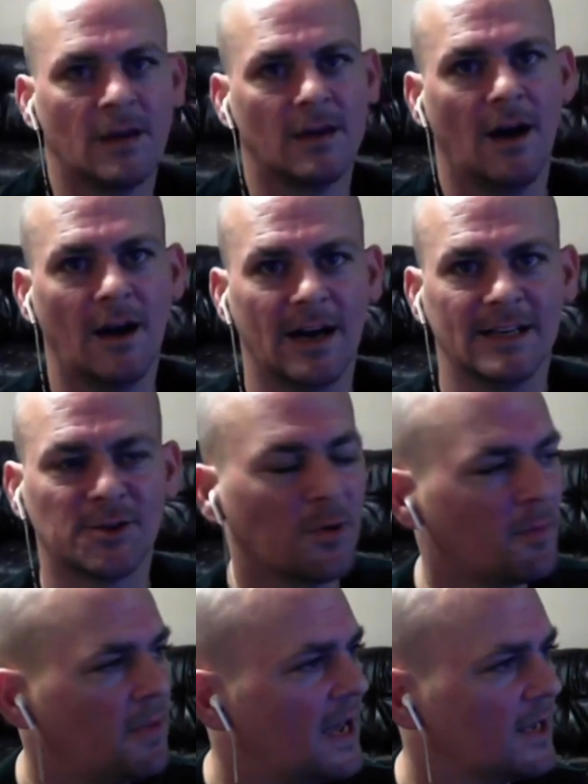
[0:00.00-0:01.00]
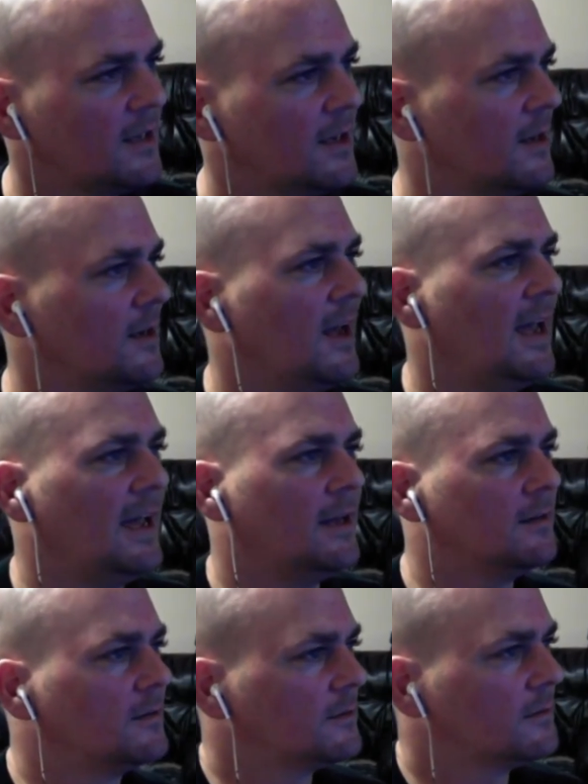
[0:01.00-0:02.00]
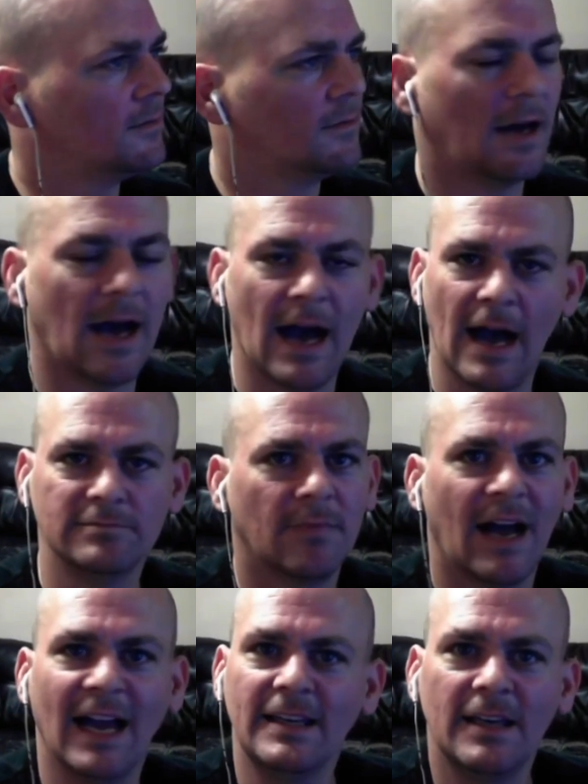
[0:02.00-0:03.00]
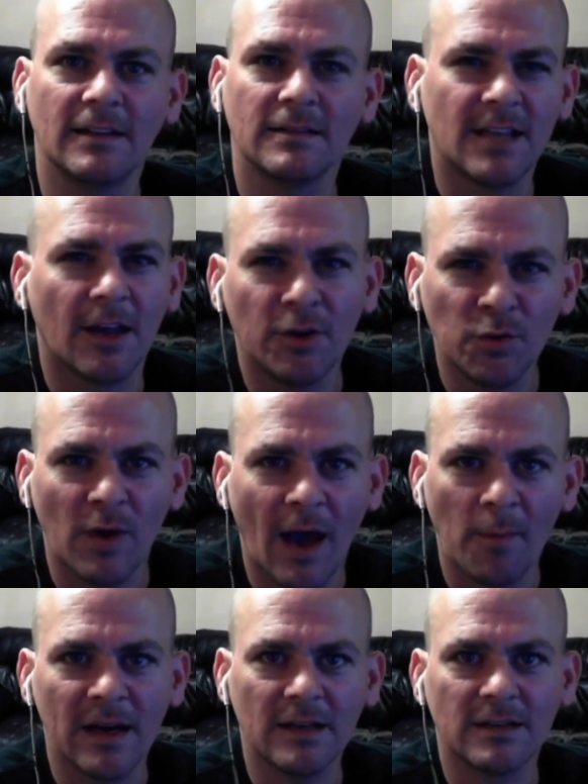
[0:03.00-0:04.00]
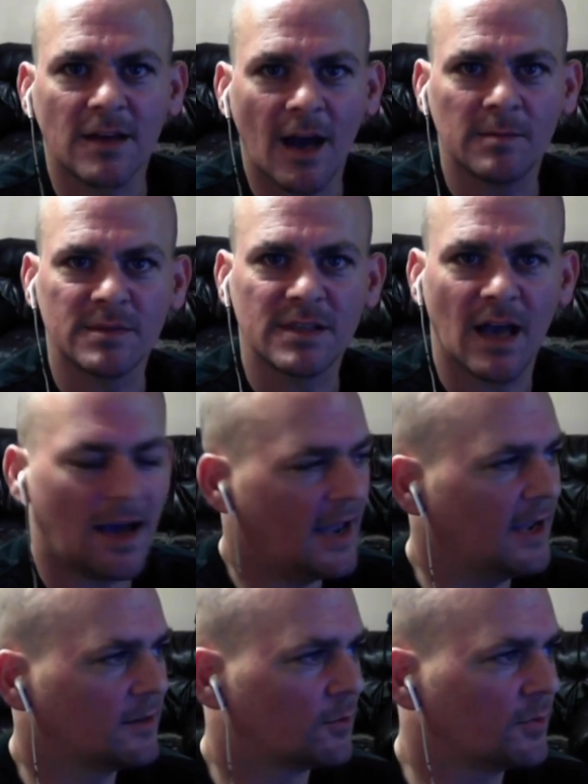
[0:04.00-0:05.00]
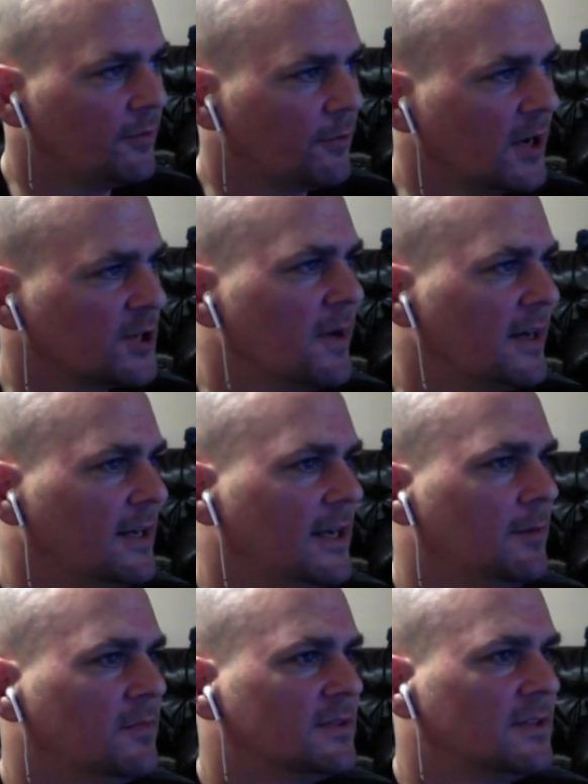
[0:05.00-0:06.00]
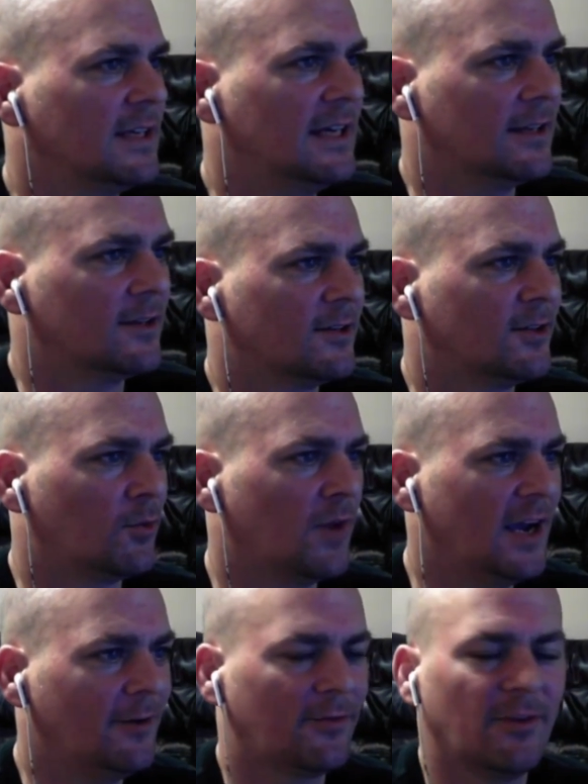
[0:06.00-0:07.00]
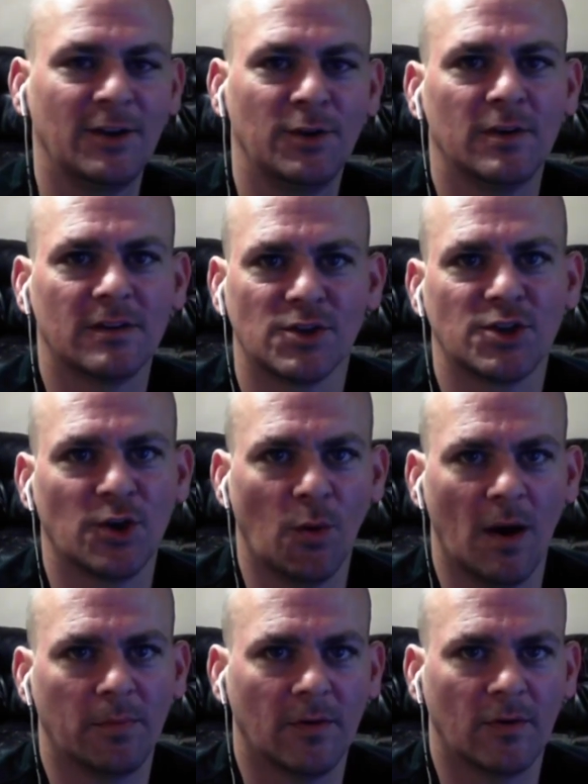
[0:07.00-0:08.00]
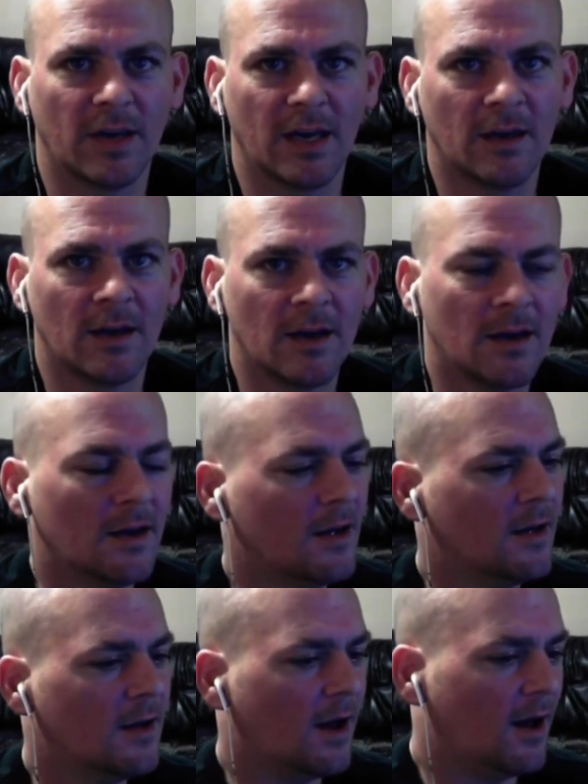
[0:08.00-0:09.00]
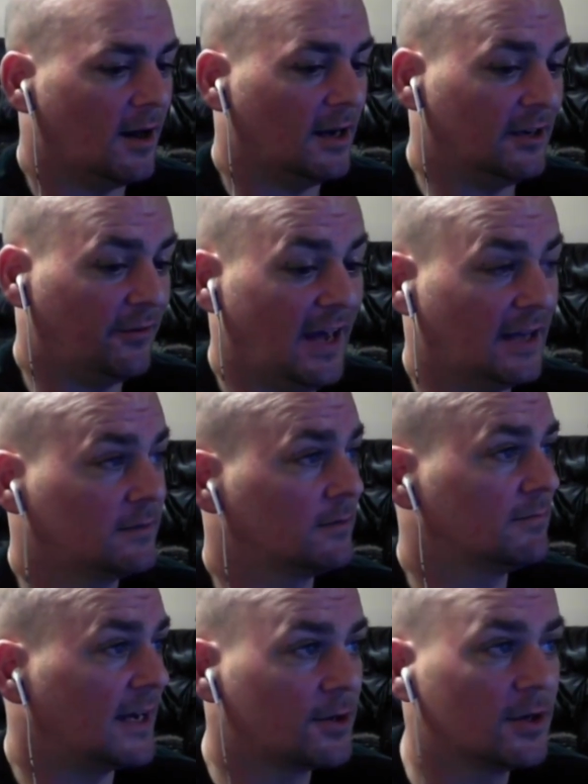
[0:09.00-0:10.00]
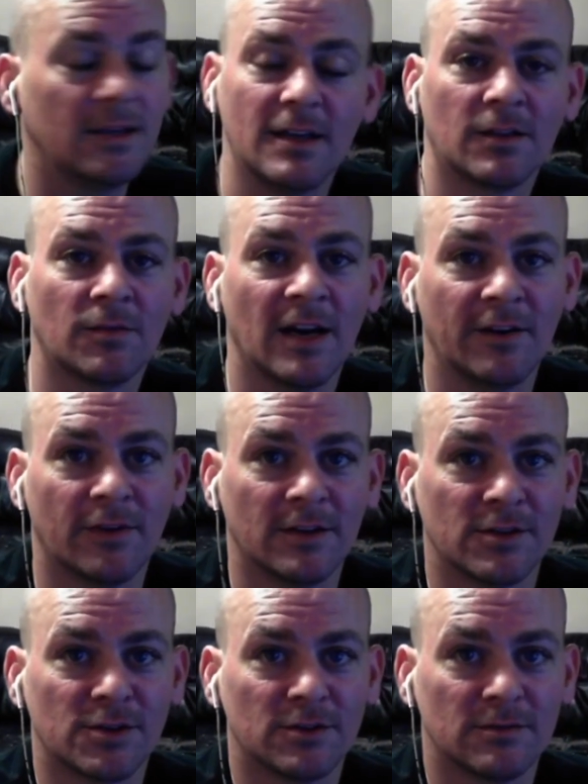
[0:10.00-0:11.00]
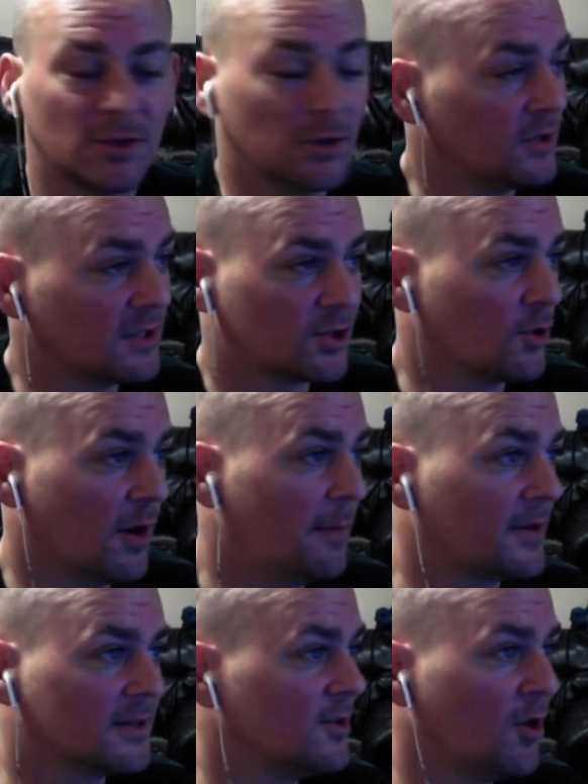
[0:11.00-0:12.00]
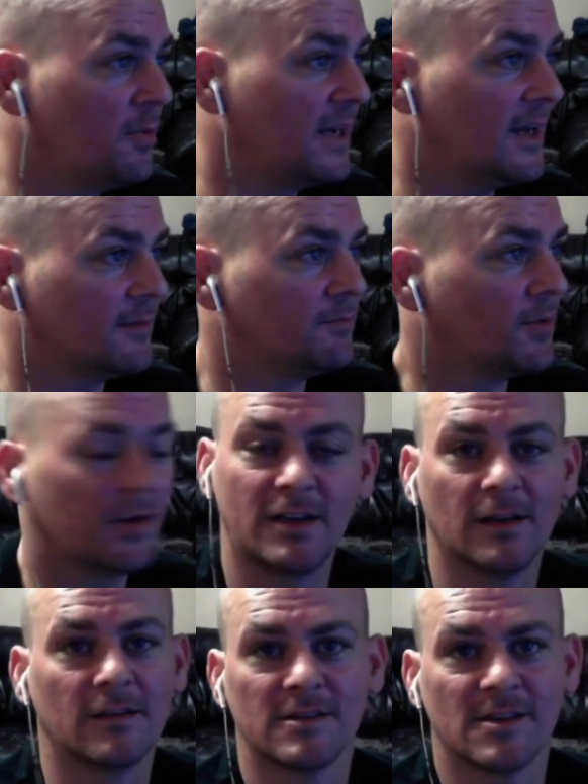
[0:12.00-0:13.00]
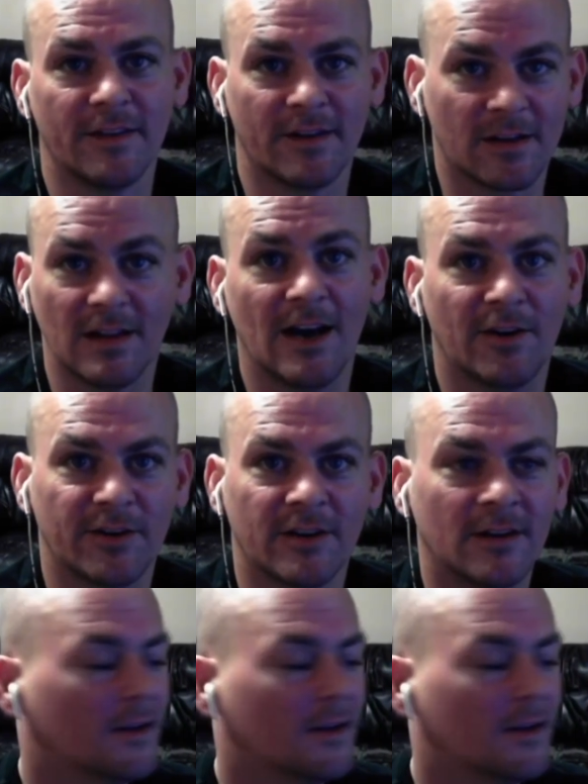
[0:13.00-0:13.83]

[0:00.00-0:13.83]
Alright, so we're back again, and I can't tell you how many times I had to refresh my game to get the right friend unit to show up, okay? In fact, I couldn't get the right friend unit to show up because nobody had bird killers on their cloud.